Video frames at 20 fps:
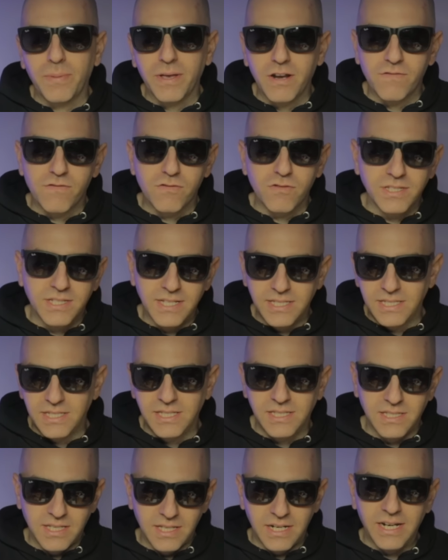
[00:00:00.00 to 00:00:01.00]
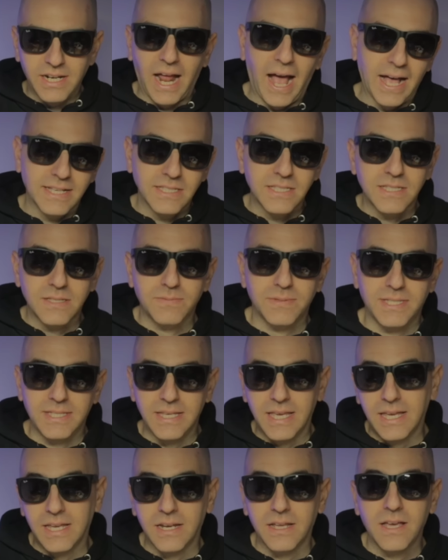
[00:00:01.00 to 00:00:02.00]
bit of resistance that it has
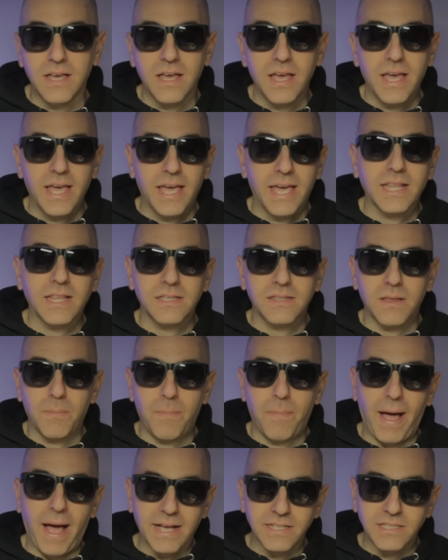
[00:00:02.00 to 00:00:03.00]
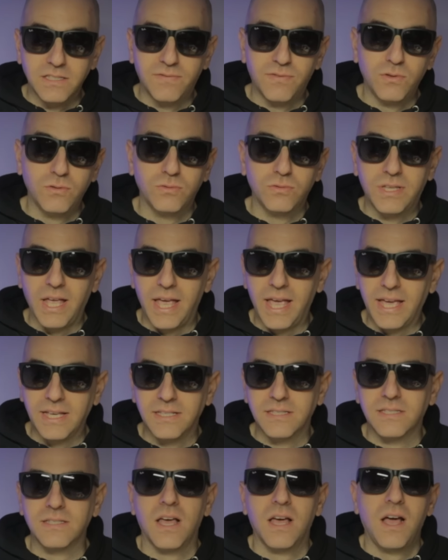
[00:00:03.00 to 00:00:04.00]
seen in the past few
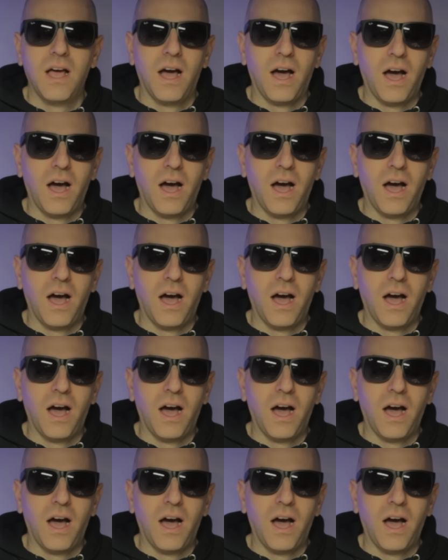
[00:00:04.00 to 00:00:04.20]
days.